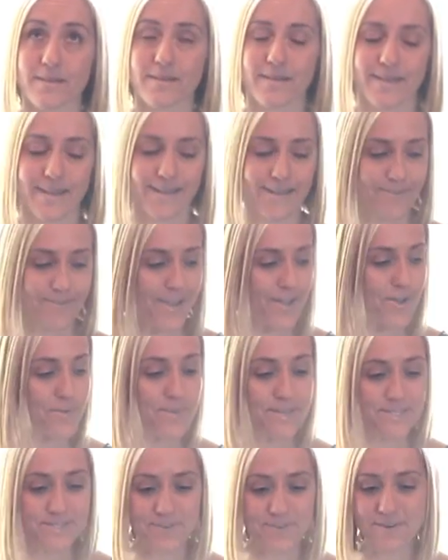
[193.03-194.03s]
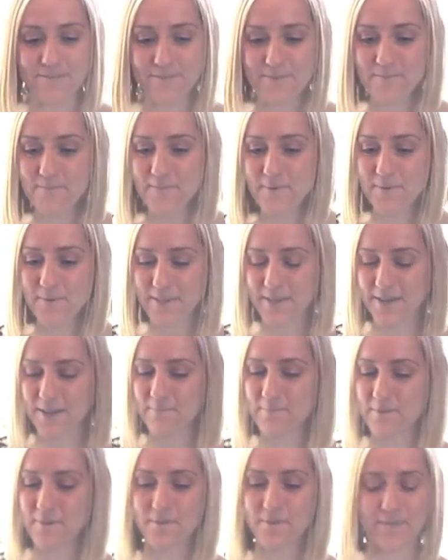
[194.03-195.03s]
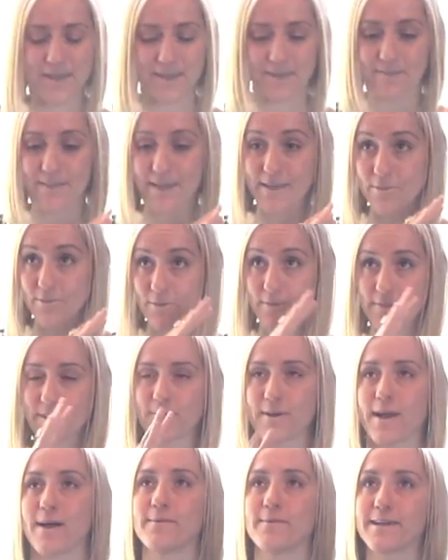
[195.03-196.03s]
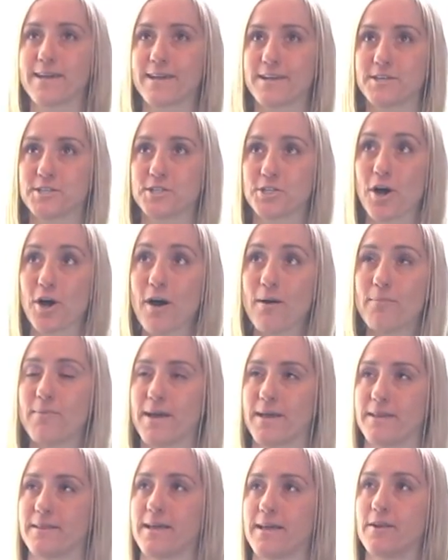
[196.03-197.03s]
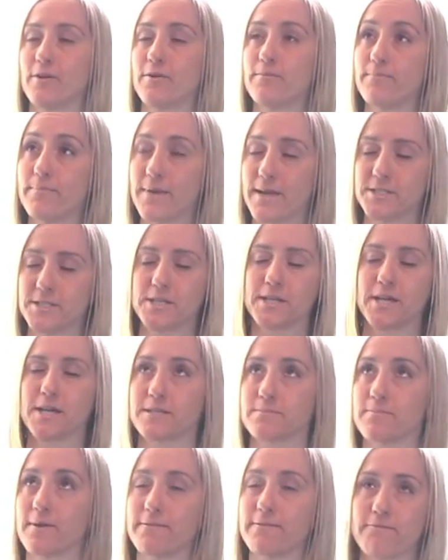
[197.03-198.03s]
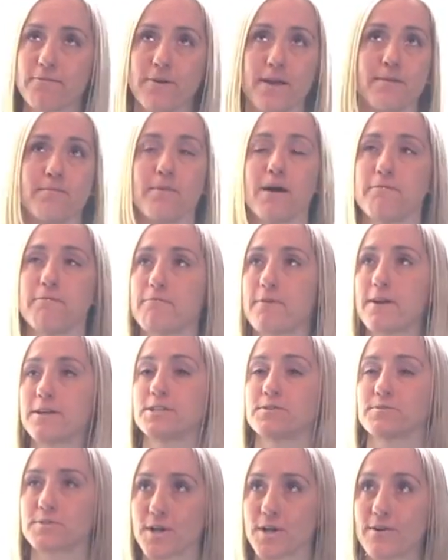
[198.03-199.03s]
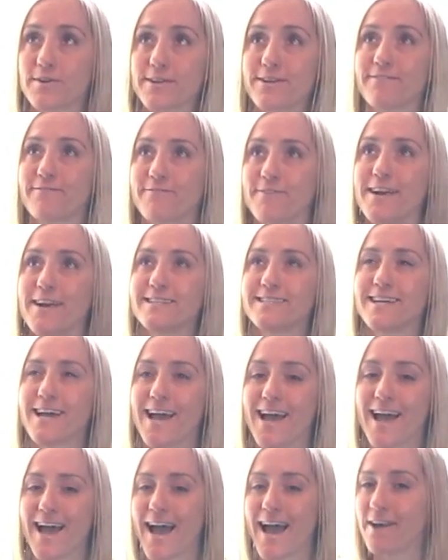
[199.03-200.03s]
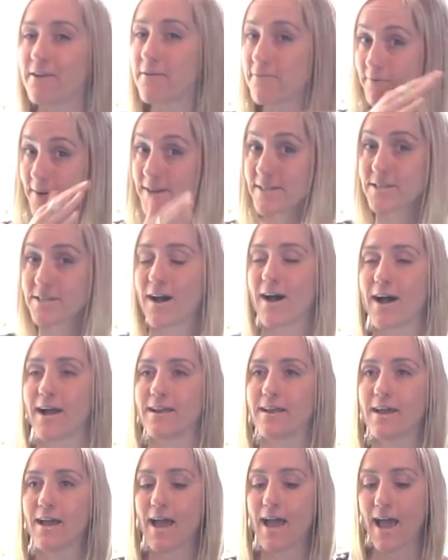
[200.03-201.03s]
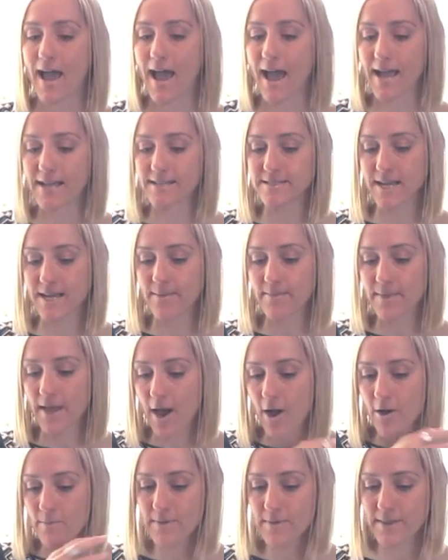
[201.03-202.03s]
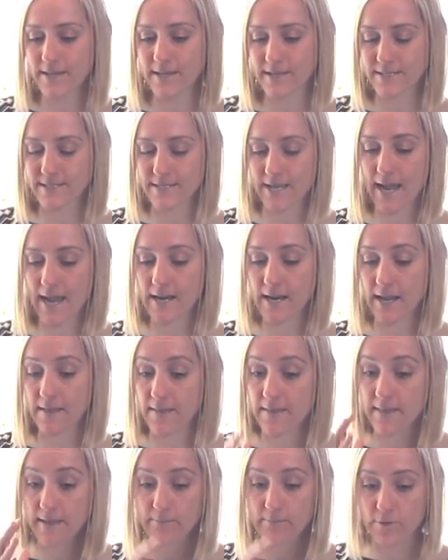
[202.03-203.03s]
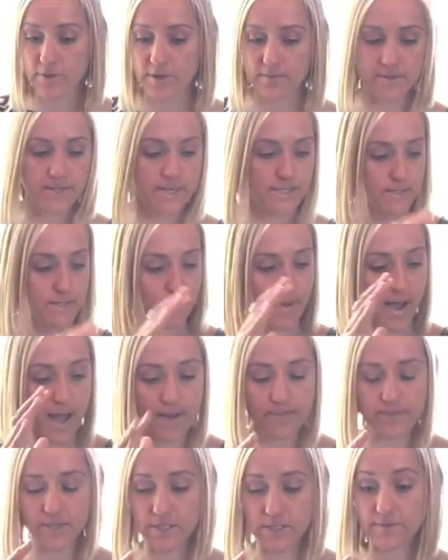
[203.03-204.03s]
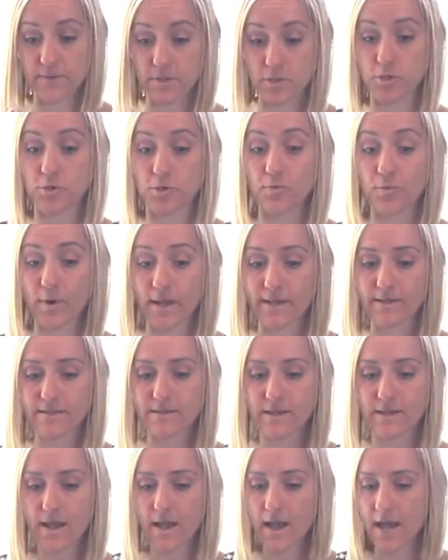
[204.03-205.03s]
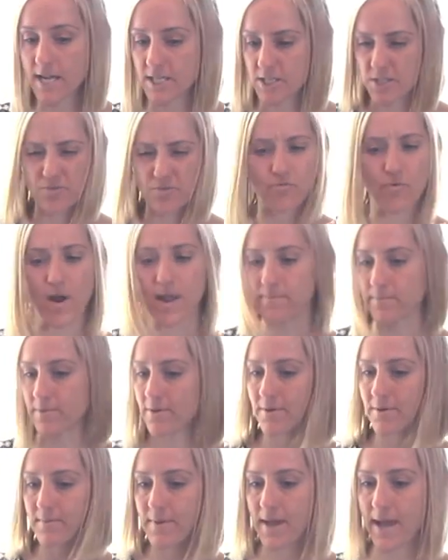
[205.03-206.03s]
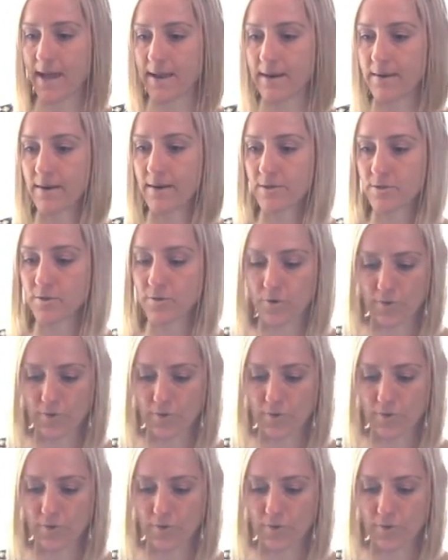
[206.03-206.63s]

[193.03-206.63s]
her best friend from birth, they thought they were coming to get a job, and she goes, my friend, she was holding a friend, and her friend died. And they opened the container, and then they put them in these apartments for 2 weeks and just raped them and took all